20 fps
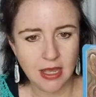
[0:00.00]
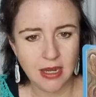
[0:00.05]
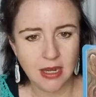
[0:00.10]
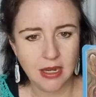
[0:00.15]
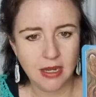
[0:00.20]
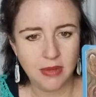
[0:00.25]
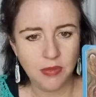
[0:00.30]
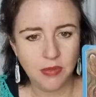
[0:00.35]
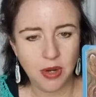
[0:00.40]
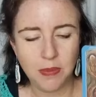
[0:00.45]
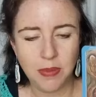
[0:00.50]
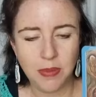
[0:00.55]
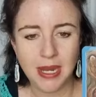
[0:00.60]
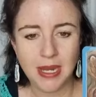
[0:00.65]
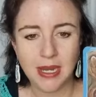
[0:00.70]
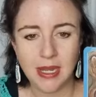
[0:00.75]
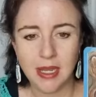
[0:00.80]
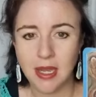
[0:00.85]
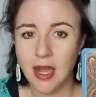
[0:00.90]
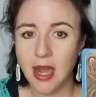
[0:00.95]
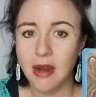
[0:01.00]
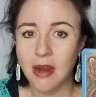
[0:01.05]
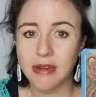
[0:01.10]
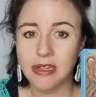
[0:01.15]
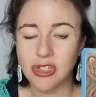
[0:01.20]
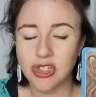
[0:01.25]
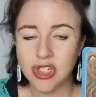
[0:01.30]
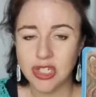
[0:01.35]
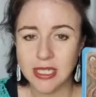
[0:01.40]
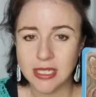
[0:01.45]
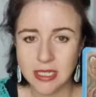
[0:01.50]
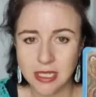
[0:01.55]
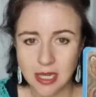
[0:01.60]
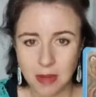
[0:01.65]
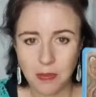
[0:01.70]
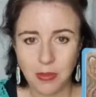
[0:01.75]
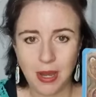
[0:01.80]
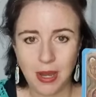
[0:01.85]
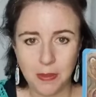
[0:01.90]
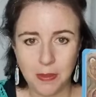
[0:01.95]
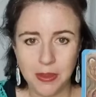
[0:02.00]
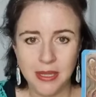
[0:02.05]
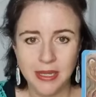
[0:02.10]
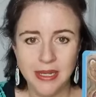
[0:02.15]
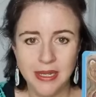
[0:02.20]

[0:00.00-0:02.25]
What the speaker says: and we're being encouraged to step up